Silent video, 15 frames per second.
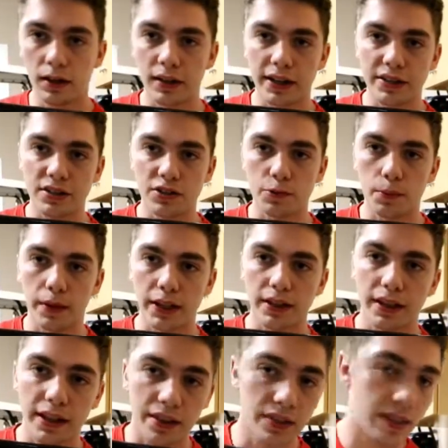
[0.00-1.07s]
license plate
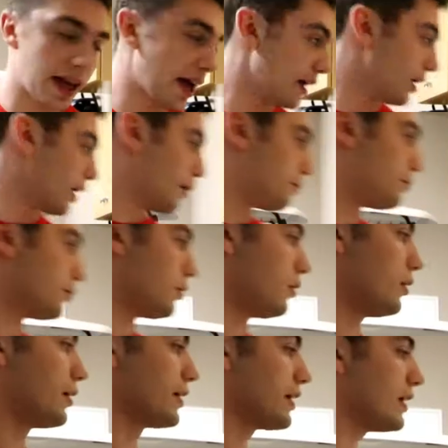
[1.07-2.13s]
like that up
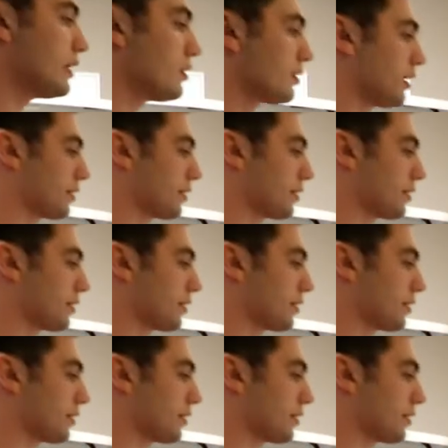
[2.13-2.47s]
on here.